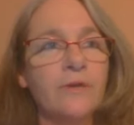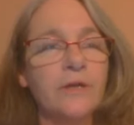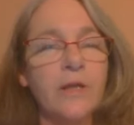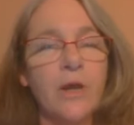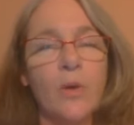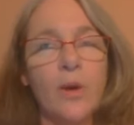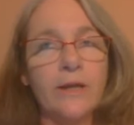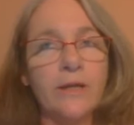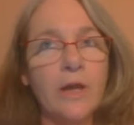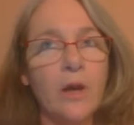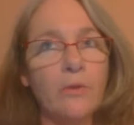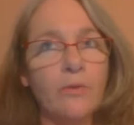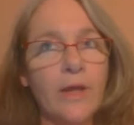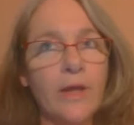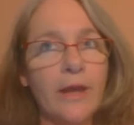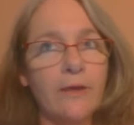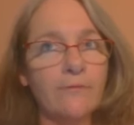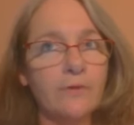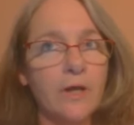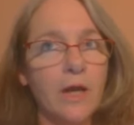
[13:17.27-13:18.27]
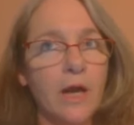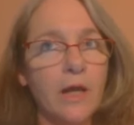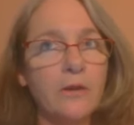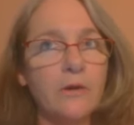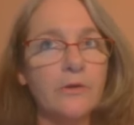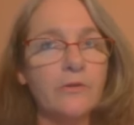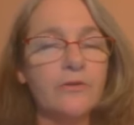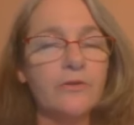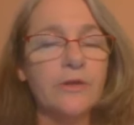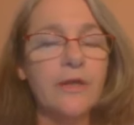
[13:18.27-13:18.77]
you know, I know they have
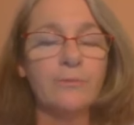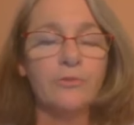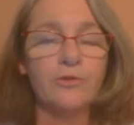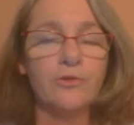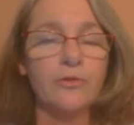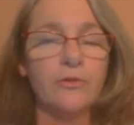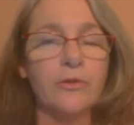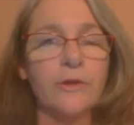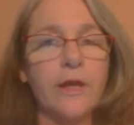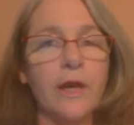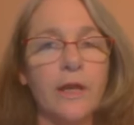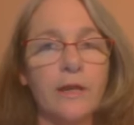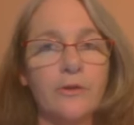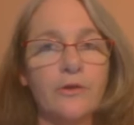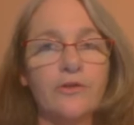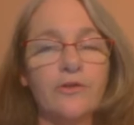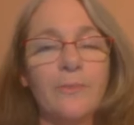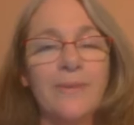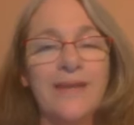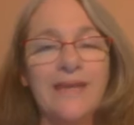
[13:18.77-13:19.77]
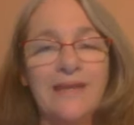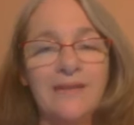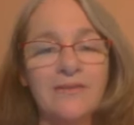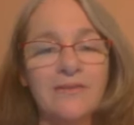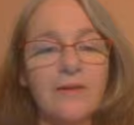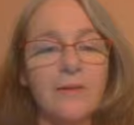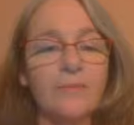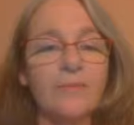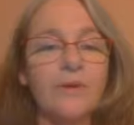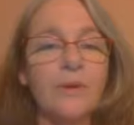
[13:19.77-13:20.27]
colors and I'm sure the colors mean
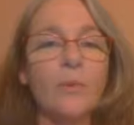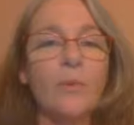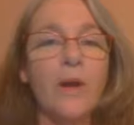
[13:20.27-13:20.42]
something.